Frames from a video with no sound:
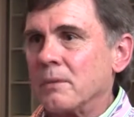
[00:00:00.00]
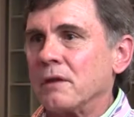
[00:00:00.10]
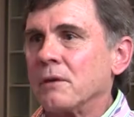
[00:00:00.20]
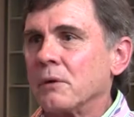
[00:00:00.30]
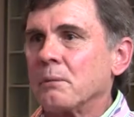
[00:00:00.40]
But
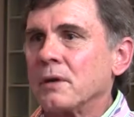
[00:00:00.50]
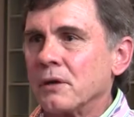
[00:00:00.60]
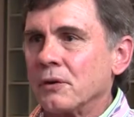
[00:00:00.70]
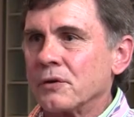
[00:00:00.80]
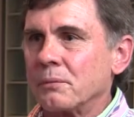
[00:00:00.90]
if you want to be
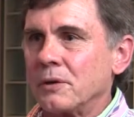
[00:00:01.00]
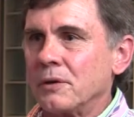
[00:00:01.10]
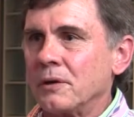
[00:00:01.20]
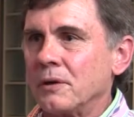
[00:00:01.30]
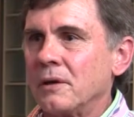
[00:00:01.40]
an
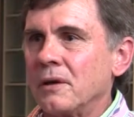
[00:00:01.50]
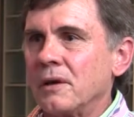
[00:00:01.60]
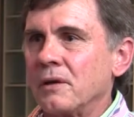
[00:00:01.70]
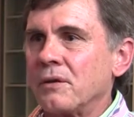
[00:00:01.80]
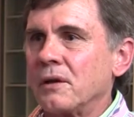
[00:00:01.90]
entrepreneur
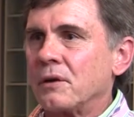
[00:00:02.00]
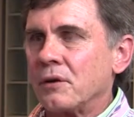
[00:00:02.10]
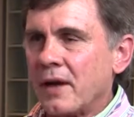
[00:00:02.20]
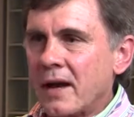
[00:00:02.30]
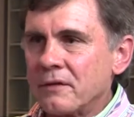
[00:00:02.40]
and think
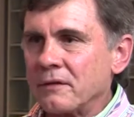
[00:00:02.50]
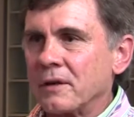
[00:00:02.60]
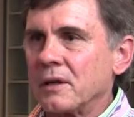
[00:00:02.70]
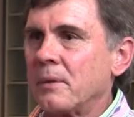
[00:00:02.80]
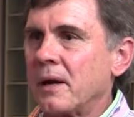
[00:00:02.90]

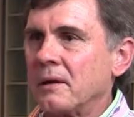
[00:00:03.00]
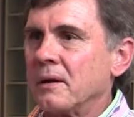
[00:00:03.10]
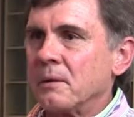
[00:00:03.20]
creatively about